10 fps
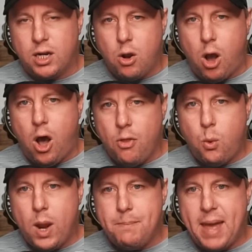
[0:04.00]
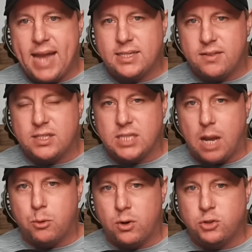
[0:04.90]
going to go all the way back to the
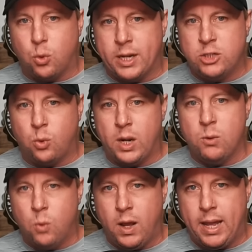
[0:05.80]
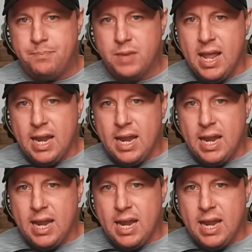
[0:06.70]
summer of 2021.